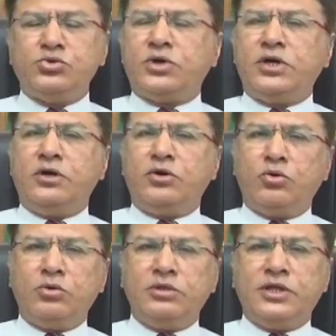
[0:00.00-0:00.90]
to
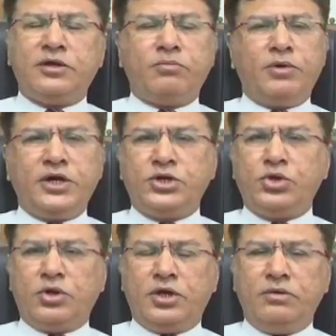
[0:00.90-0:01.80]
control their blood
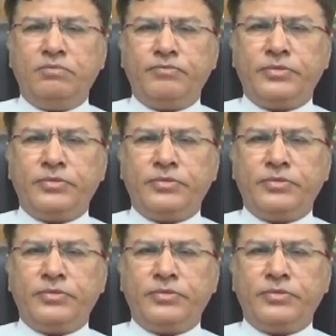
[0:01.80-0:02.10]
sugar.